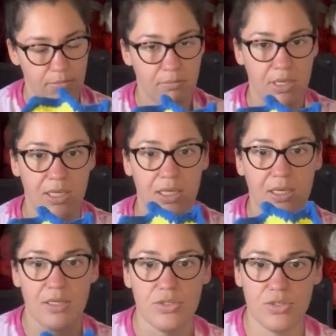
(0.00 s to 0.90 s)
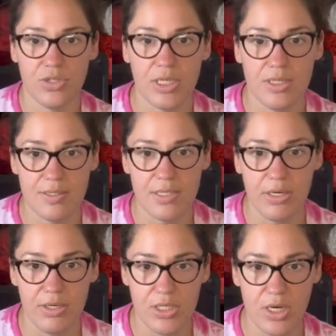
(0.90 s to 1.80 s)
My
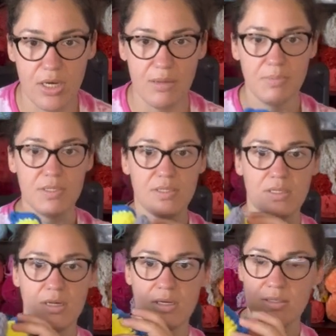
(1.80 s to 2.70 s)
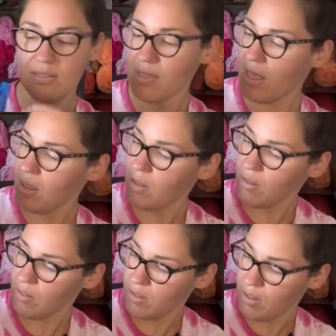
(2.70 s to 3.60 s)
Triceratops did not
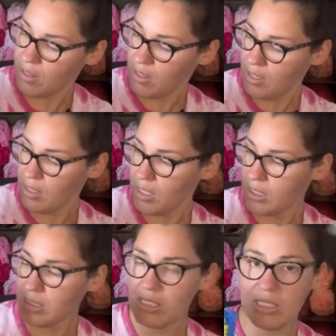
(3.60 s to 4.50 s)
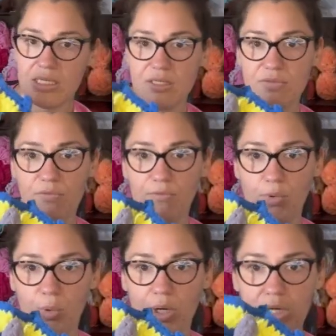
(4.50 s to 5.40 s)
sell, and he is
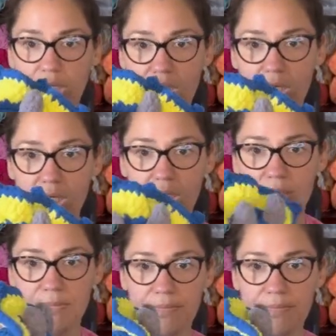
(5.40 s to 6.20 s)
40.